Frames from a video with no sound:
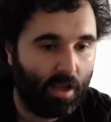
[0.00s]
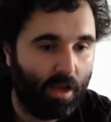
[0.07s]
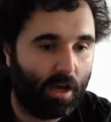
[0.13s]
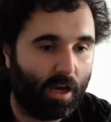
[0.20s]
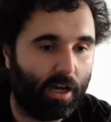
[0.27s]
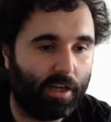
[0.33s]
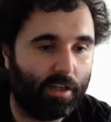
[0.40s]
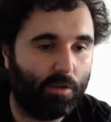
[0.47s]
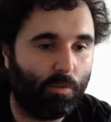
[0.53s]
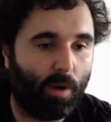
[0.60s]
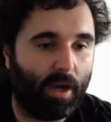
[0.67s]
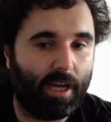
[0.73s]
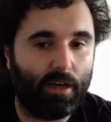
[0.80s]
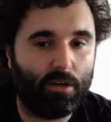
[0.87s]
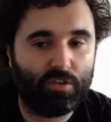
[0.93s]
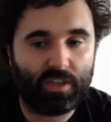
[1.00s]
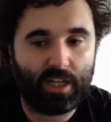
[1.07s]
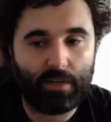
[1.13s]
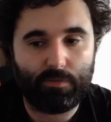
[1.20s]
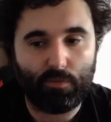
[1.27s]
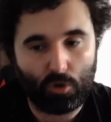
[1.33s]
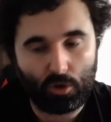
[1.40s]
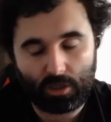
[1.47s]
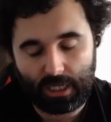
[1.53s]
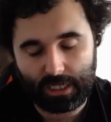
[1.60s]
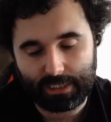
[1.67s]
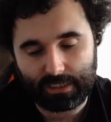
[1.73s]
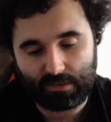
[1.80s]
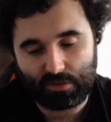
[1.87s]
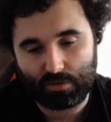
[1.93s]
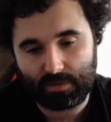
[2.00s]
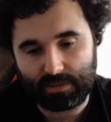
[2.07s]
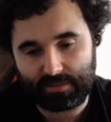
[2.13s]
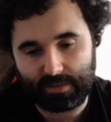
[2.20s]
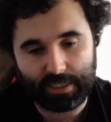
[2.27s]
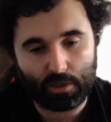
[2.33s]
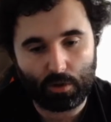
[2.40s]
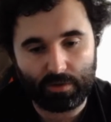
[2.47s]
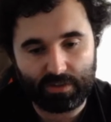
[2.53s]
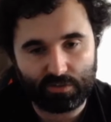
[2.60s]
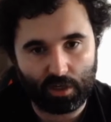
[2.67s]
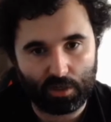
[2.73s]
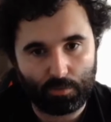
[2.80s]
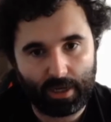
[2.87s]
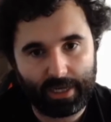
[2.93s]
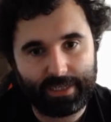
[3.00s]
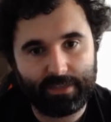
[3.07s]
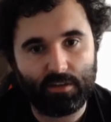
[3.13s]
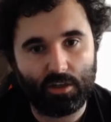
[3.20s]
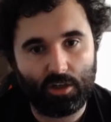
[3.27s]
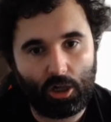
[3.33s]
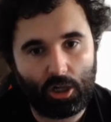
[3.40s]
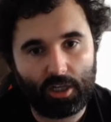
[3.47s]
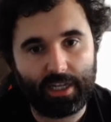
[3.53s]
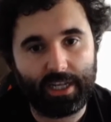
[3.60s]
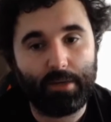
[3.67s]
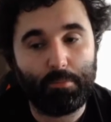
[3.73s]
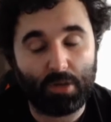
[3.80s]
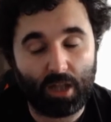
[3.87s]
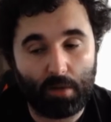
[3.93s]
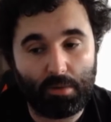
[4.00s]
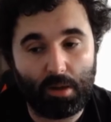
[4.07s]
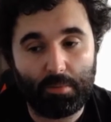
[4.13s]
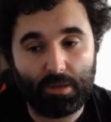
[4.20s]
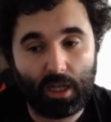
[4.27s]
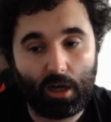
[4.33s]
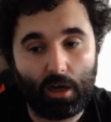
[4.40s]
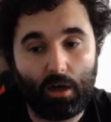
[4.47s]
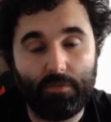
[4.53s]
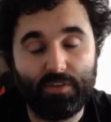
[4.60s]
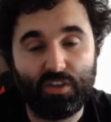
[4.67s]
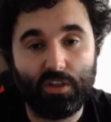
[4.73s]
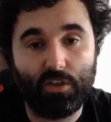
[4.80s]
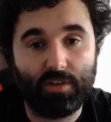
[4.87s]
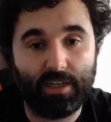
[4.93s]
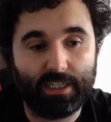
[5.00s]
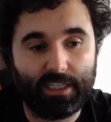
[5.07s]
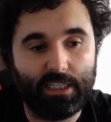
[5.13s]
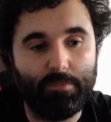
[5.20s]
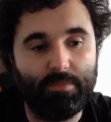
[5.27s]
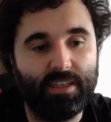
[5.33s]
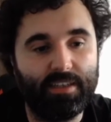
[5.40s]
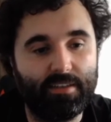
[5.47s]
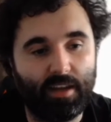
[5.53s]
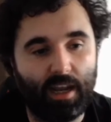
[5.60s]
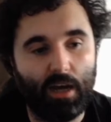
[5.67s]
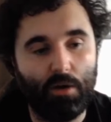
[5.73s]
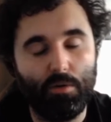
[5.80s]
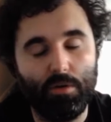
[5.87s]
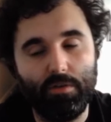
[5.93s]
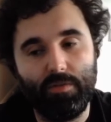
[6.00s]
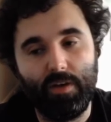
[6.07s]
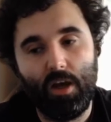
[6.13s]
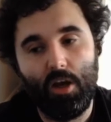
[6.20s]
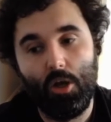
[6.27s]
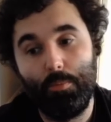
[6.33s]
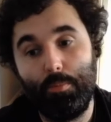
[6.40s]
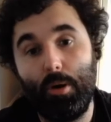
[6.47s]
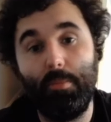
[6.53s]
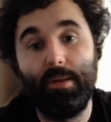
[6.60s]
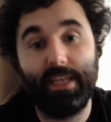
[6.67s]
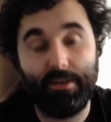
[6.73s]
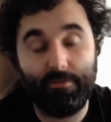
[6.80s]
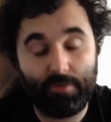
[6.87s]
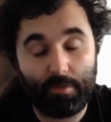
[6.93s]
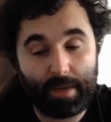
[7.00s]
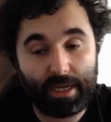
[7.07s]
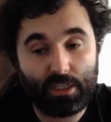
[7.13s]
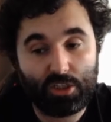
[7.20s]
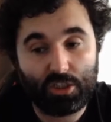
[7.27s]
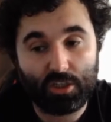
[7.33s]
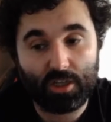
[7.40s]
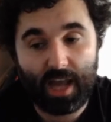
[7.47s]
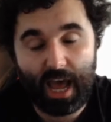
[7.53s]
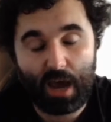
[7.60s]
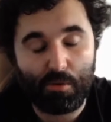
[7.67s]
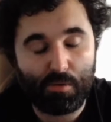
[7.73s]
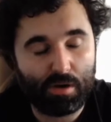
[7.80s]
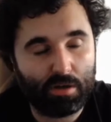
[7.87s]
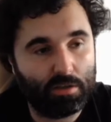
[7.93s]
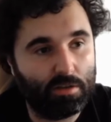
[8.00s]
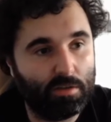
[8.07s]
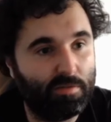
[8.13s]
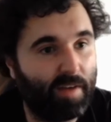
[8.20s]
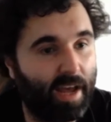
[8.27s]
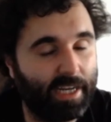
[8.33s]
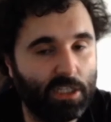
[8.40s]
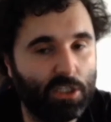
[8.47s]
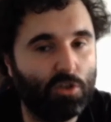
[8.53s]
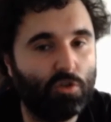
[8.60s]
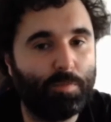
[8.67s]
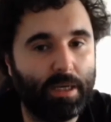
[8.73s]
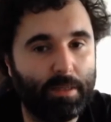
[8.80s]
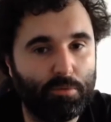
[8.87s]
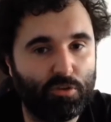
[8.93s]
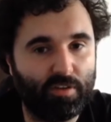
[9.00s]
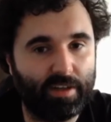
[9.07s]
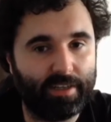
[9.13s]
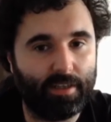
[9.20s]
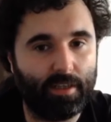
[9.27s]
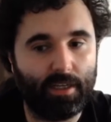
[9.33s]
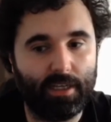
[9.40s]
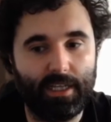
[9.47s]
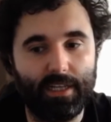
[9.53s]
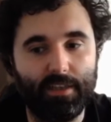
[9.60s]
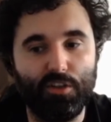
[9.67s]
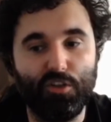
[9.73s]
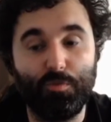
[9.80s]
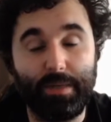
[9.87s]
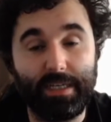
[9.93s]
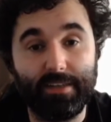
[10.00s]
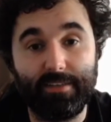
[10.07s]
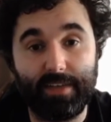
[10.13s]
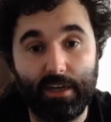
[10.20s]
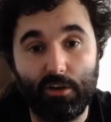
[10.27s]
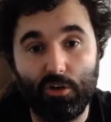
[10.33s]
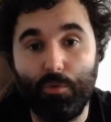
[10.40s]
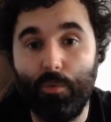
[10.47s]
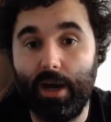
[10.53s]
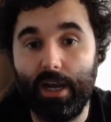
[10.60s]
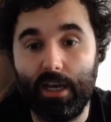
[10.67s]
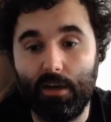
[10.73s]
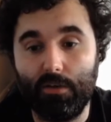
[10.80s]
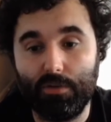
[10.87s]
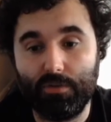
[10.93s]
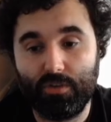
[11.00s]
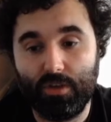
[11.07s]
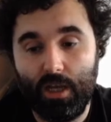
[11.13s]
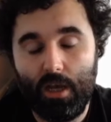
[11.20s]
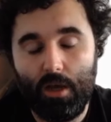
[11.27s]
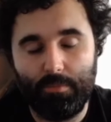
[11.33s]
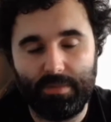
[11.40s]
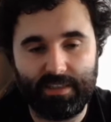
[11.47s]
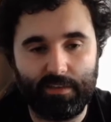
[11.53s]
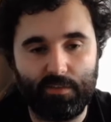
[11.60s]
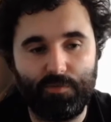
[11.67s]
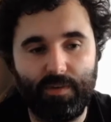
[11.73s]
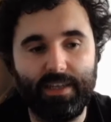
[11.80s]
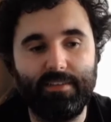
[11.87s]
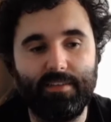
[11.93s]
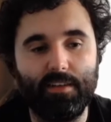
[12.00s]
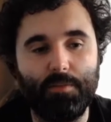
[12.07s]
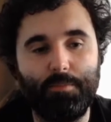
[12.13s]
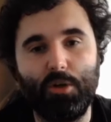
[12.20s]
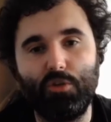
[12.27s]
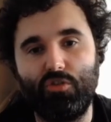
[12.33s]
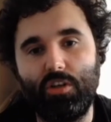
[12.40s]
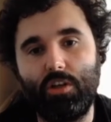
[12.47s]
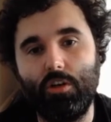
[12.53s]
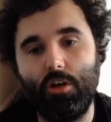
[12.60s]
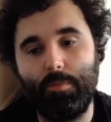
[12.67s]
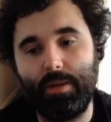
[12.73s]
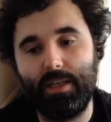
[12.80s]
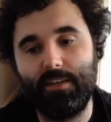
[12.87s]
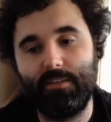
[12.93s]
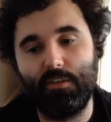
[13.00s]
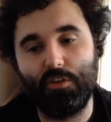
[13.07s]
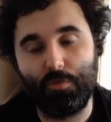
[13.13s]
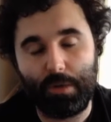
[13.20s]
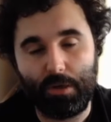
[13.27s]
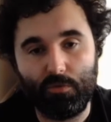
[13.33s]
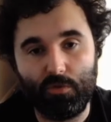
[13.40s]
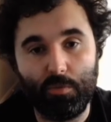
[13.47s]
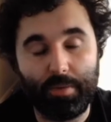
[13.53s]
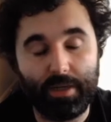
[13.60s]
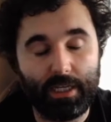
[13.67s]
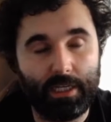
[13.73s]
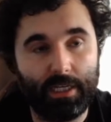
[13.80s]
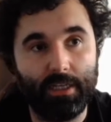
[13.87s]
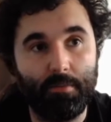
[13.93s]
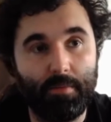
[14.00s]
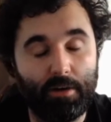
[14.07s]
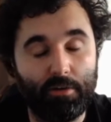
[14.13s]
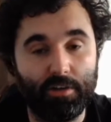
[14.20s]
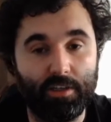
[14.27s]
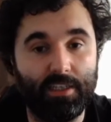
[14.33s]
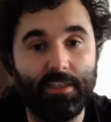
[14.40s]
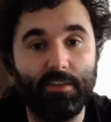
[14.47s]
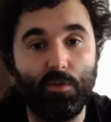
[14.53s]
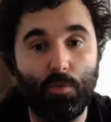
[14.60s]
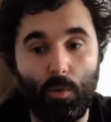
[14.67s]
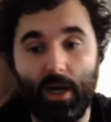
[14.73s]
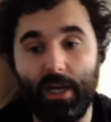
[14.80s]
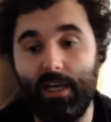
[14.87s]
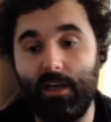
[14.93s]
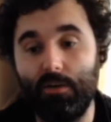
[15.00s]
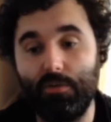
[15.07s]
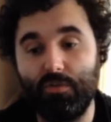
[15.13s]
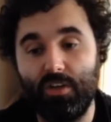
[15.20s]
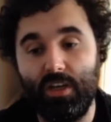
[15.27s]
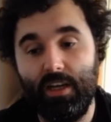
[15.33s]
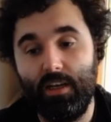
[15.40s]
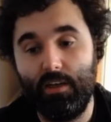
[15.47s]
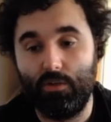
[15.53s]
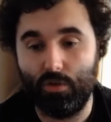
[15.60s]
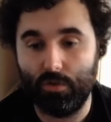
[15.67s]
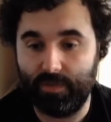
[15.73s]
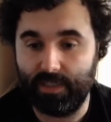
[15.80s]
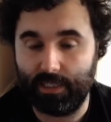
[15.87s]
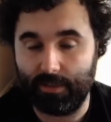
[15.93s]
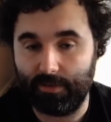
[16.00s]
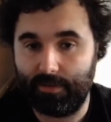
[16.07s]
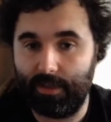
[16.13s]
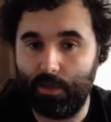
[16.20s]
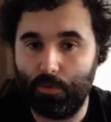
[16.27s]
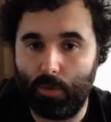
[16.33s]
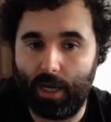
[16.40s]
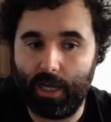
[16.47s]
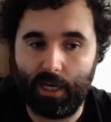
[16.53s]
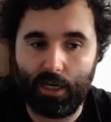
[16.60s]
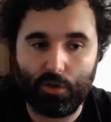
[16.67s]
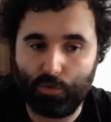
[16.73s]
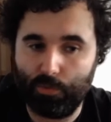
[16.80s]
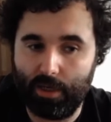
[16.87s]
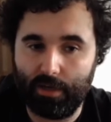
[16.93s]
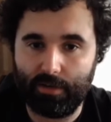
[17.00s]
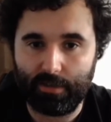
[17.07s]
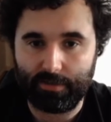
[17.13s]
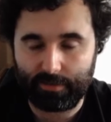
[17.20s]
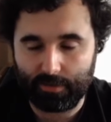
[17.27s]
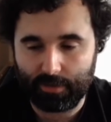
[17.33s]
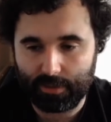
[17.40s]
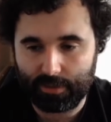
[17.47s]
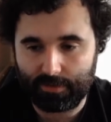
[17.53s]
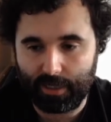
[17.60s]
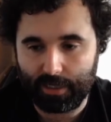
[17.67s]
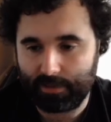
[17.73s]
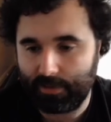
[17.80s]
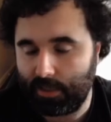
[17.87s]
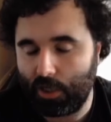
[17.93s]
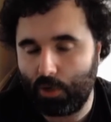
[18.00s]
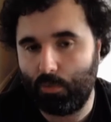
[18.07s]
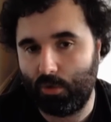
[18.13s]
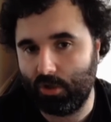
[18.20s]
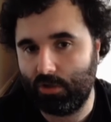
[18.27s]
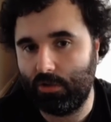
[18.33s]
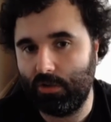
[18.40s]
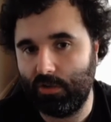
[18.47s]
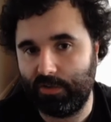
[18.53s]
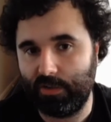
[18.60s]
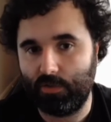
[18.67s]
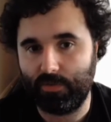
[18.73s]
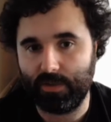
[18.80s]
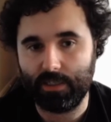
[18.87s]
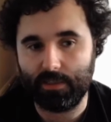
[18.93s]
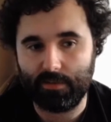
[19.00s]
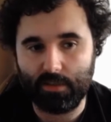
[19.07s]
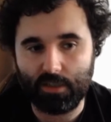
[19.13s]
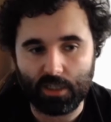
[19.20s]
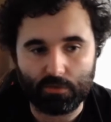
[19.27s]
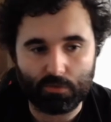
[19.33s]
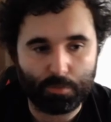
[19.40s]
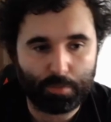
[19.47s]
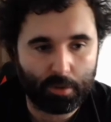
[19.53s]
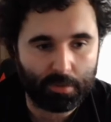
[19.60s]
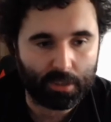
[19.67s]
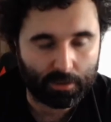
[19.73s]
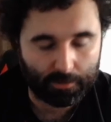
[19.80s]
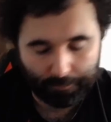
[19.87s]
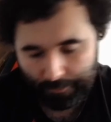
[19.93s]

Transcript: The White House staff are all lying to her, saying, oh, he's gone away, he's on holiday, blah, blah, blah. Obviously trying to keep this out of public information, out of any newspapers or anything like that there's been an attack on a White House. Because let's face it, the most secure place that's supposed to be in America is the White House. So if they can attack the White House, where else can they attack? And they don't want to cause this fear to the general public.